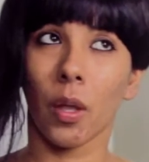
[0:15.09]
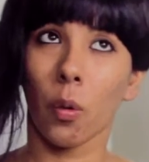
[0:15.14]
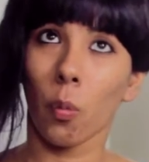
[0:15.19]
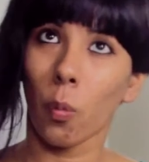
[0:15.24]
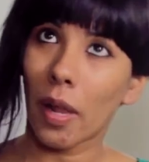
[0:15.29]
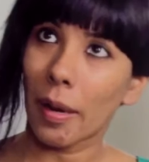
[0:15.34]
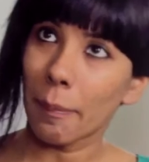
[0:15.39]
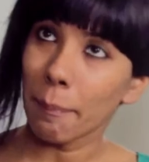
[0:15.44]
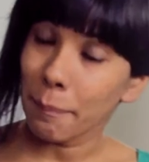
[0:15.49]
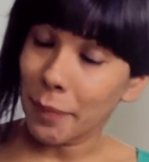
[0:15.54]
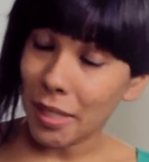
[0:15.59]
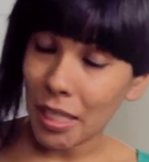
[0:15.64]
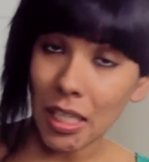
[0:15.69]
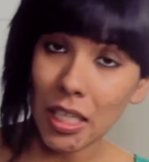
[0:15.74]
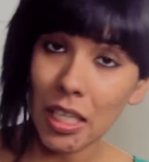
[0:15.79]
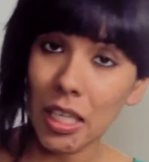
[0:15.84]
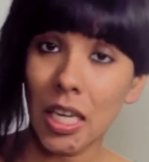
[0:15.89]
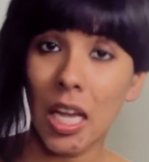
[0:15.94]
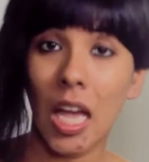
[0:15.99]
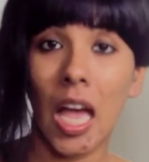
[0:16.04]
Well,
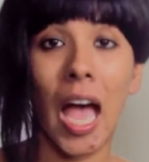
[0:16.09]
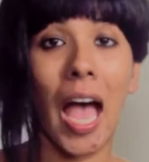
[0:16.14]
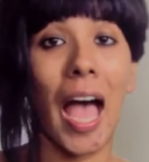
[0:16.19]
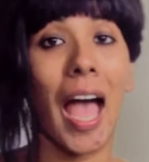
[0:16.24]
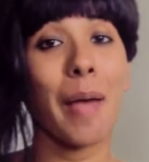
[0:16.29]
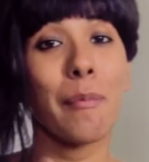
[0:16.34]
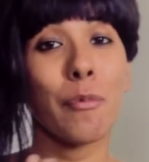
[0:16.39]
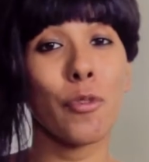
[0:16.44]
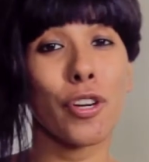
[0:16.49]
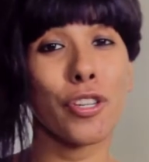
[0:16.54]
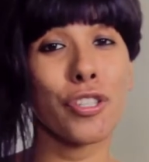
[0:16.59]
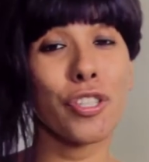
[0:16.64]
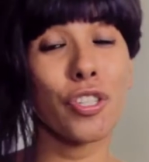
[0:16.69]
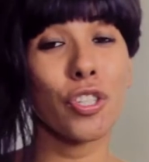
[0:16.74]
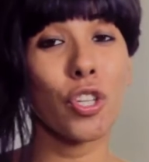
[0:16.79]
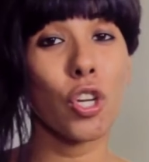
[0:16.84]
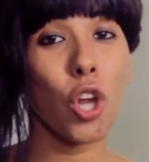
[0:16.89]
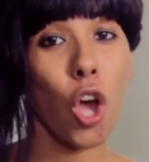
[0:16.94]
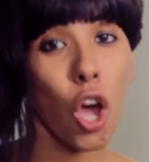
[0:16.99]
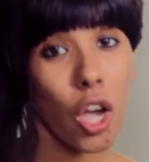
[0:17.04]
me, I'm crushing
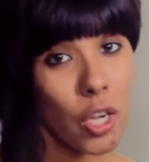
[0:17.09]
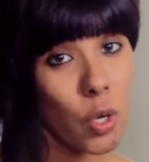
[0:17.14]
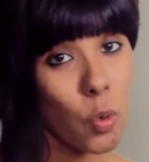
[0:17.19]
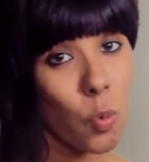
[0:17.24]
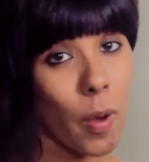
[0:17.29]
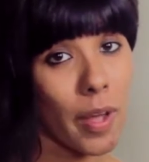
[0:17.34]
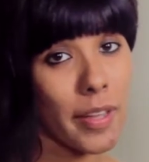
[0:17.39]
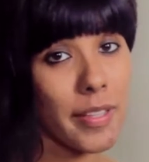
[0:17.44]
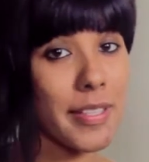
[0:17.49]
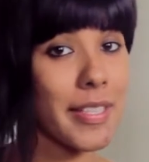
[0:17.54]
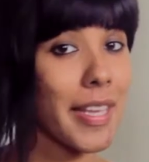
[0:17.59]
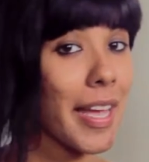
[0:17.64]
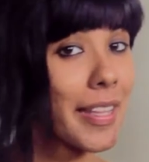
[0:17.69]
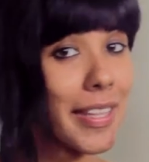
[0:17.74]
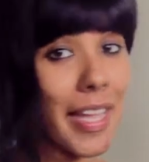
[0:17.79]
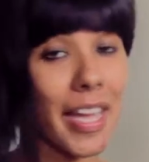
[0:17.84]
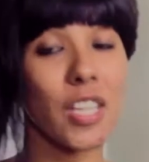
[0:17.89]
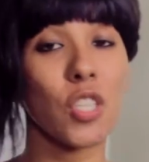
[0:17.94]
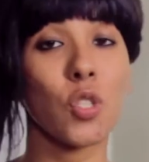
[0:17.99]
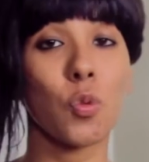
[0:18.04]
the longer ones and
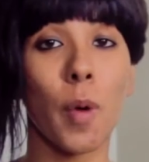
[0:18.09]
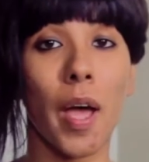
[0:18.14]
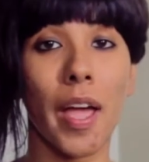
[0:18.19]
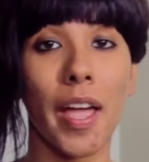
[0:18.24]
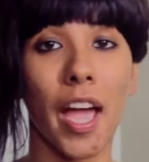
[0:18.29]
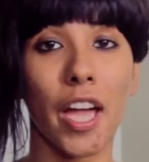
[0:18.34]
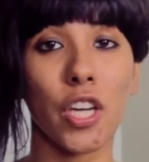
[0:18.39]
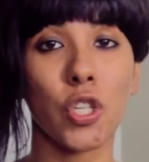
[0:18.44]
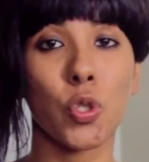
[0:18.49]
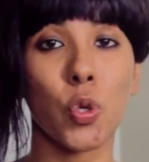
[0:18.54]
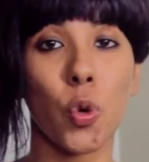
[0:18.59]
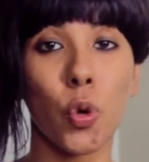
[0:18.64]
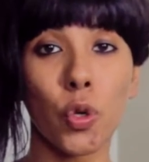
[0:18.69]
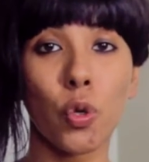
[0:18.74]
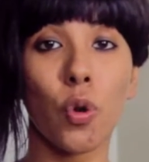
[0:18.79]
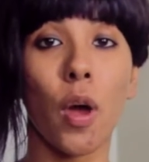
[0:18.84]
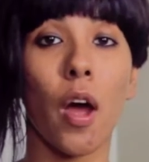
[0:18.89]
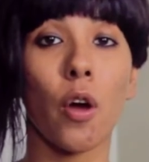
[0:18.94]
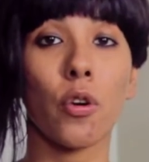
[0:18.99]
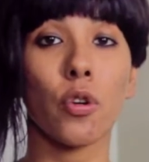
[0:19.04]
that is why I show
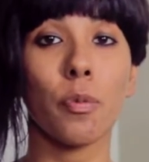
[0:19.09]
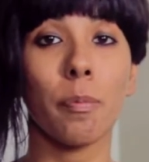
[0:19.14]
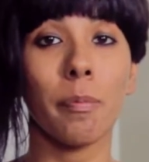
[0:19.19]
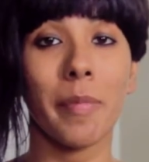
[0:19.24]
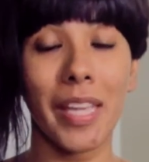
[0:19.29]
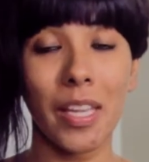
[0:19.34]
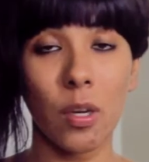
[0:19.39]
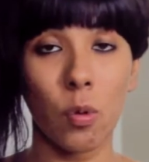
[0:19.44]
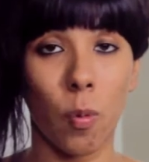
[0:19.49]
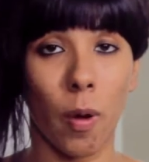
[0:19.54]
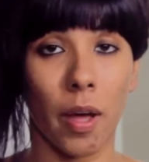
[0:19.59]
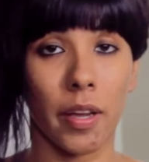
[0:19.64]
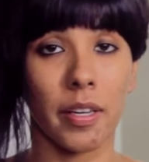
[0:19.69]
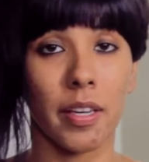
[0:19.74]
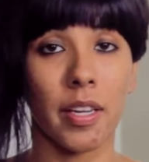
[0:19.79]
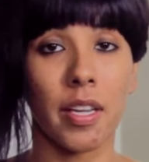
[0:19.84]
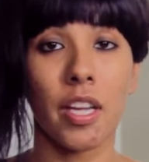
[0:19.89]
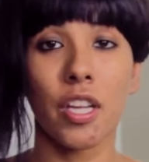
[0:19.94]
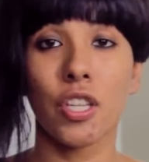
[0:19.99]
you how to make one.